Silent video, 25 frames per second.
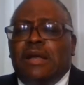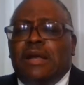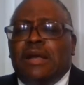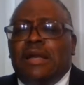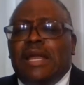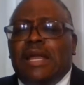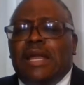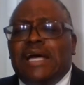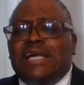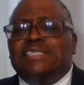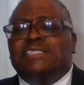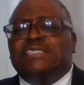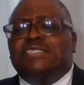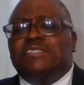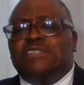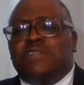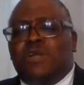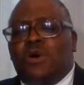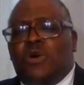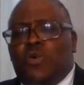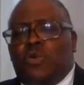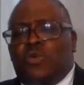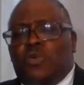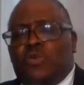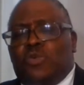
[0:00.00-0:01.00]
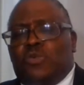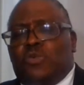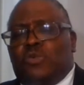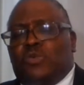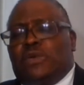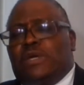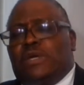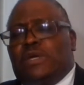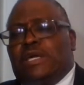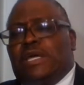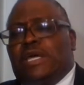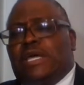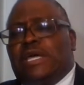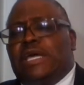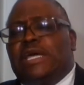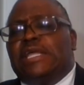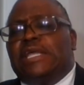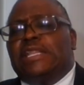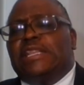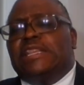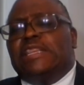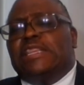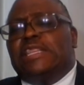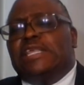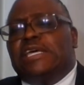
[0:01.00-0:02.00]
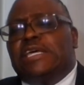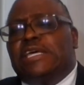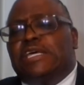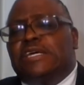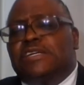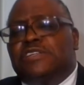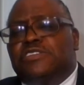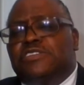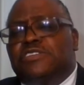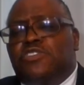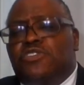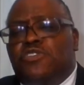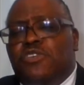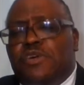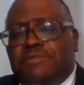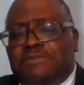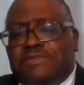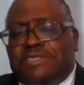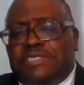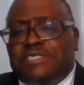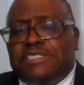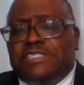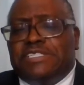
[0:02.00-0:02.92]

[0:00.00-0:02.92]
Let's note in the scripture